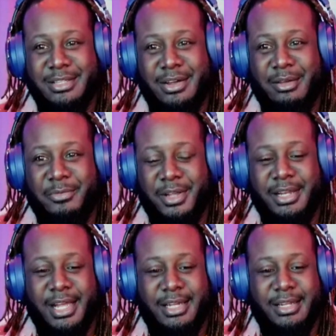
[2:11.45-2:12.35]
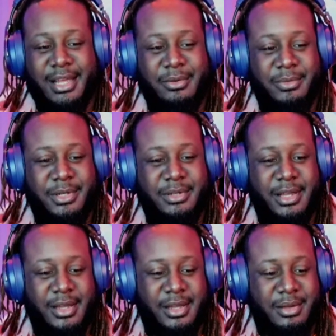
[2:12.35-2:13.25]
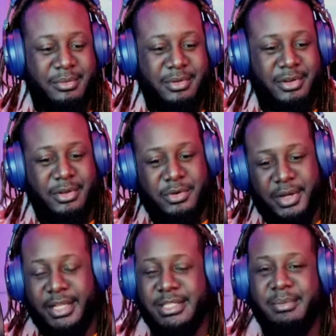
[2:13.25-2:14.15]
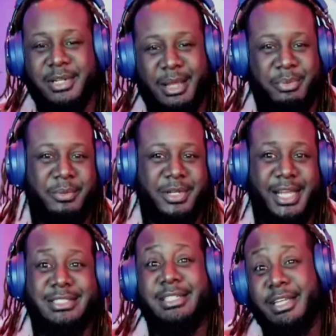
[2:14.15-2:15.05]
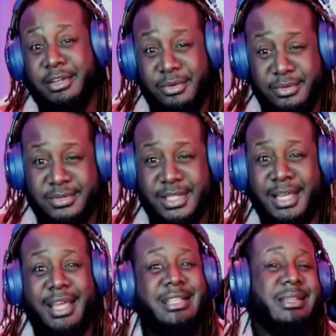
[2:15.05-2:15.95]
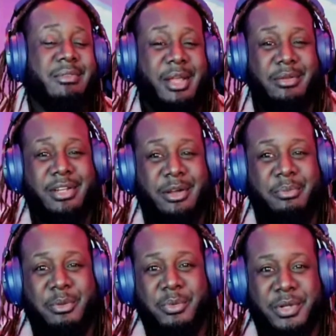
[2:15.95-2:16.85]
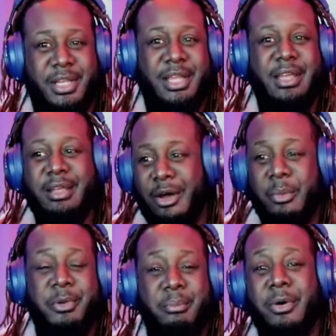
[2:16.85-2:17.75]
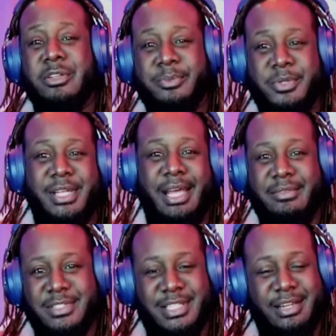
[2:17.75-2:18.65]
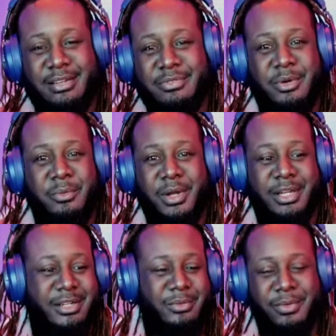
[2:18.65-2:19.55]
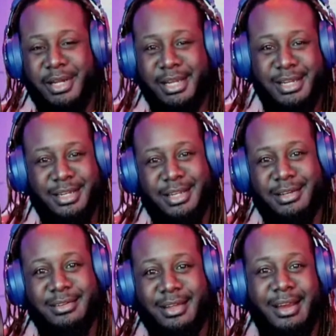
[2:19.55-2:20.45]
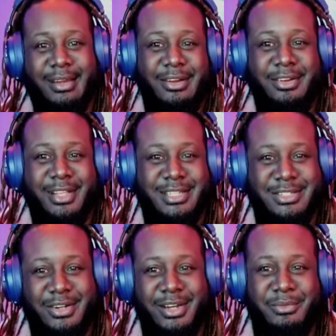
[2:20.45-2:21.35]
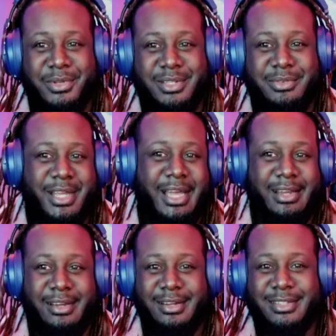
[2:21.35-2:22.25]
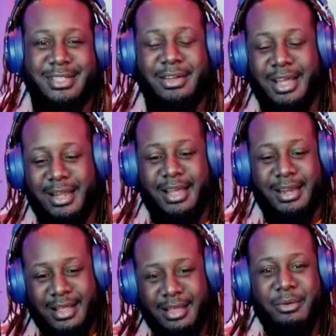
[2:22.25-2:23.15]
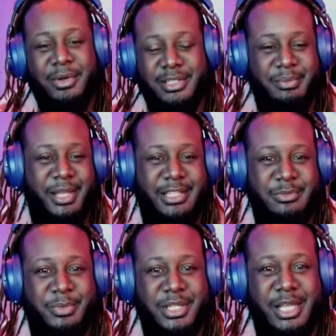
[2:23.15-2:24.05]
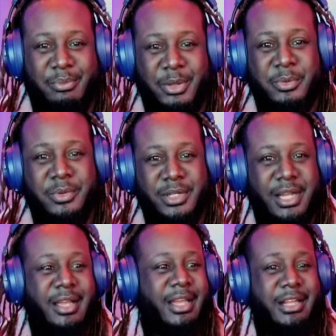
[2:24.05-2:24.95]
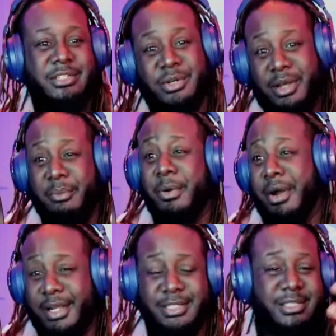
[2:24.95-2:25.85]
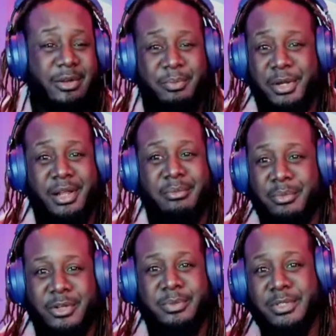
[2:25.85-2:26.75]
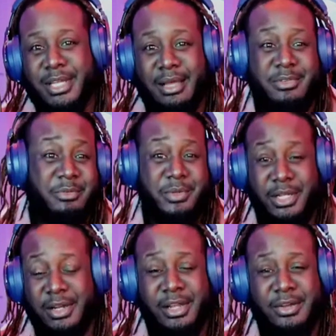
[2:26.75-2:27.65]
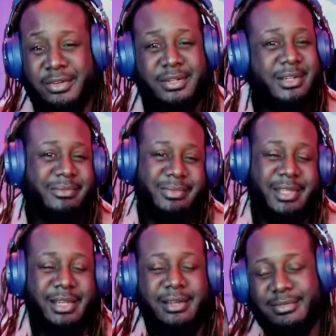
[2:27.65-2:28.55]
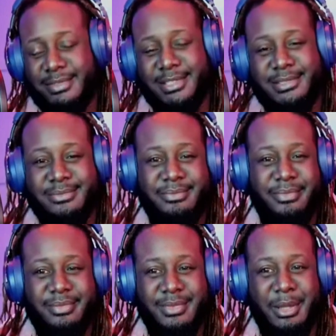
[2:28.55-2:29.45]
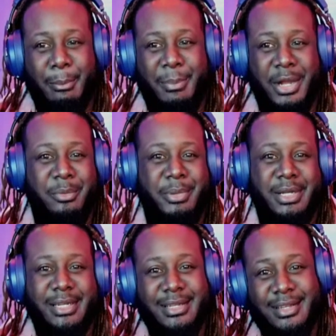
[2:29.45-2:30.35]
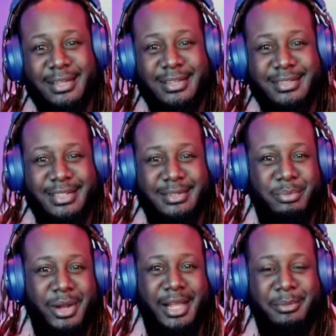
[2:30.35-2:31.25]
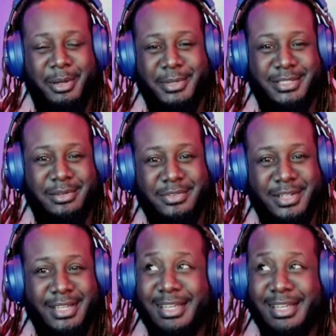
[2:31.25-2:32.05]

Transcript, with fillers: So I figured I could, I would, uh, you know, create something that people could actually use mm-hmm. and something that, you know, people would open multiple times instead of a one good read and then, all right, heard that story and we, we out of here. So mm-hmm. I, I, wanted to make this book that people would enjoy at parties, open up multiple times, even when they're alone, you know, just a better book bragging about myself.